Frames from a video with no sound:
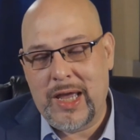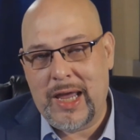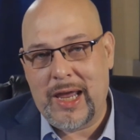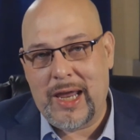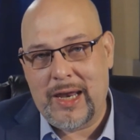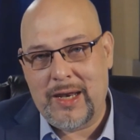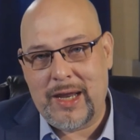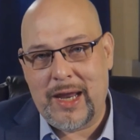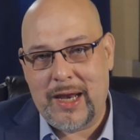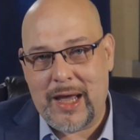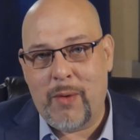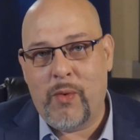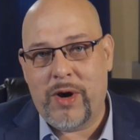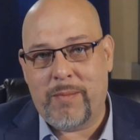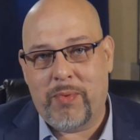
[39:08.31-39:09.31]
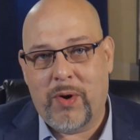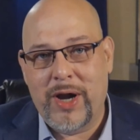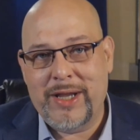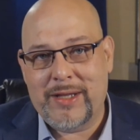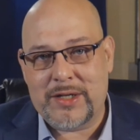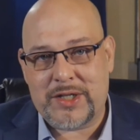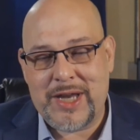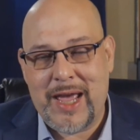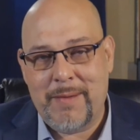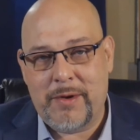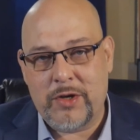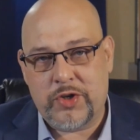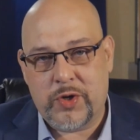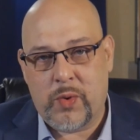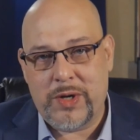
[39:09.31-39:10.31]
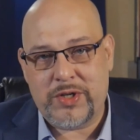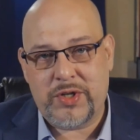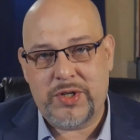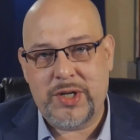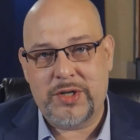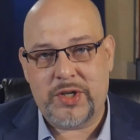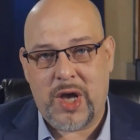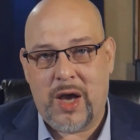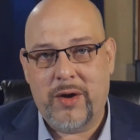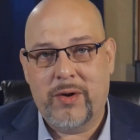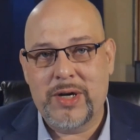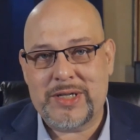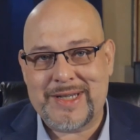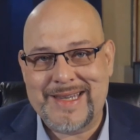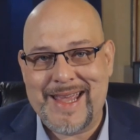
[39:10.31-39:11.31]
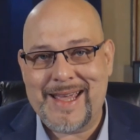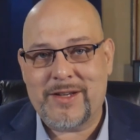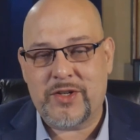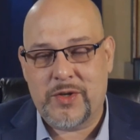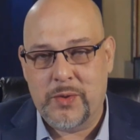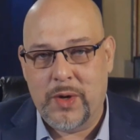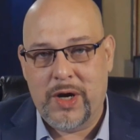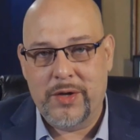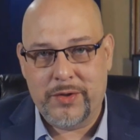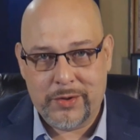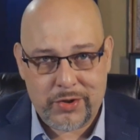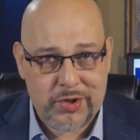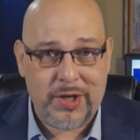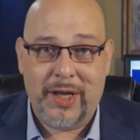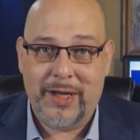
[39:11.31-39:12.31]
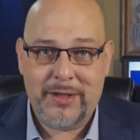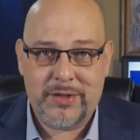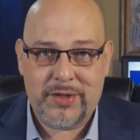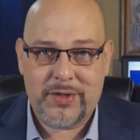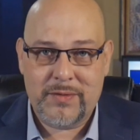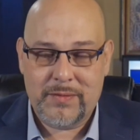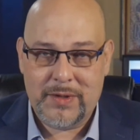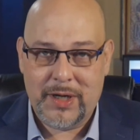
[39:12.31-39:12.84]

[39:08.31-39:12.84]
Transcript: and and I want to break this down because your question says honor its debts to other states.